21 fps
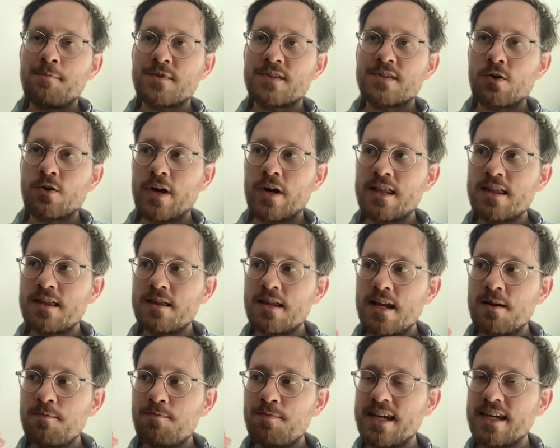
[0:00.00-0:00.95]
so
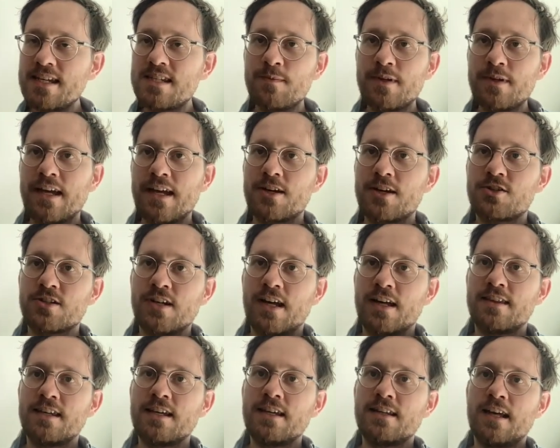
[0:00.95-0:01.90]
in peace mediation, I
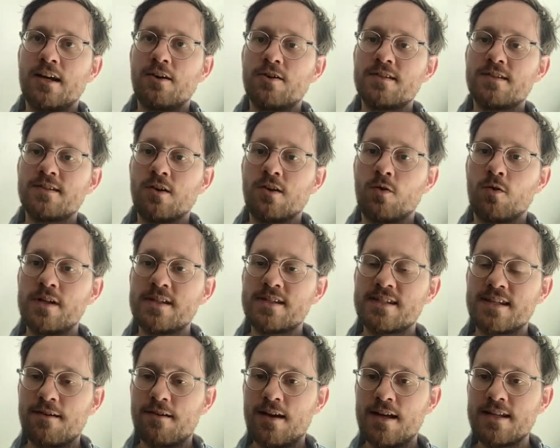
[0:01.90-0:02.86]
think there is, you know,
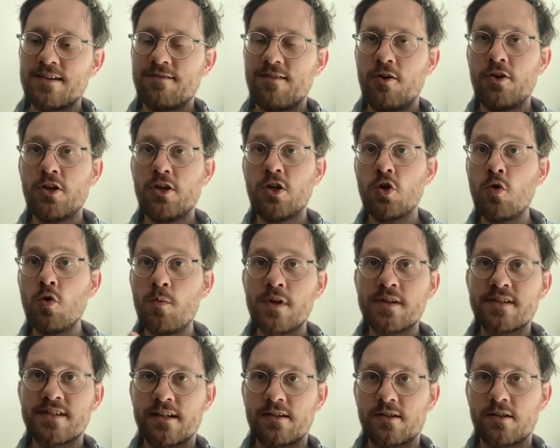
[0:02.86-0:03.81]
it's a very
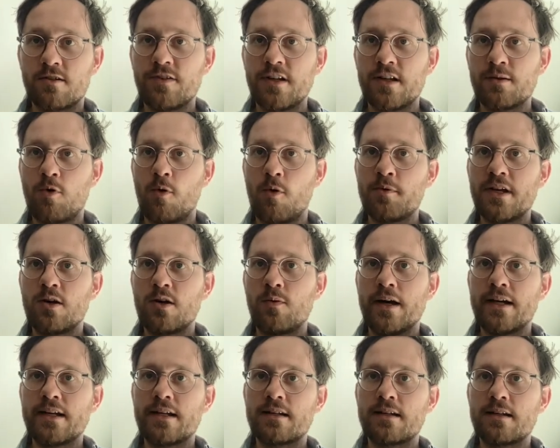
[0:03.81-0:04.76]
human centered field, probably
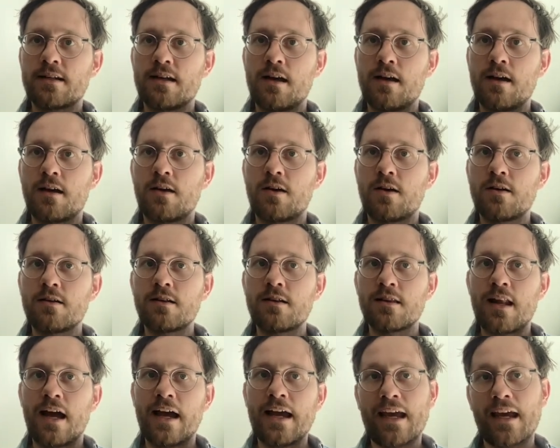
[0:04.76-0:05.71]
quite
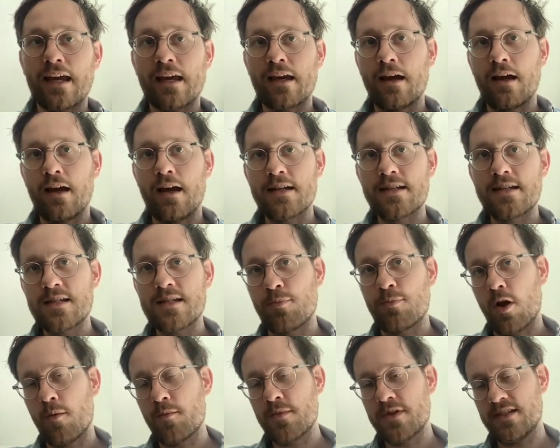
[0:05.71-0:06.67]
like
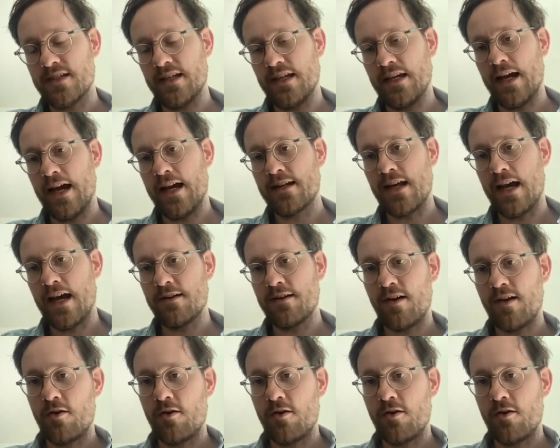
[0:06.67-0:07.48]
diplomacy, and